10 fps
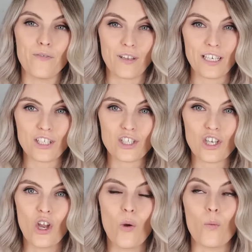finish
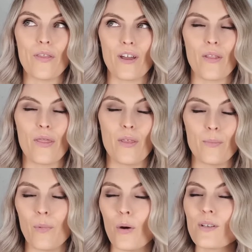with the
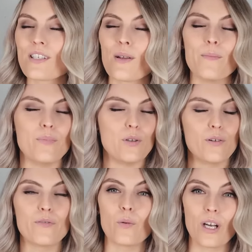most
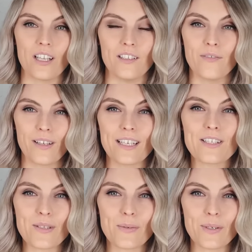beautiful color flecks
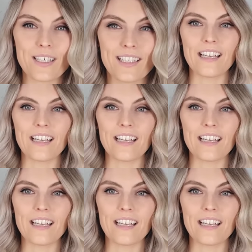through it.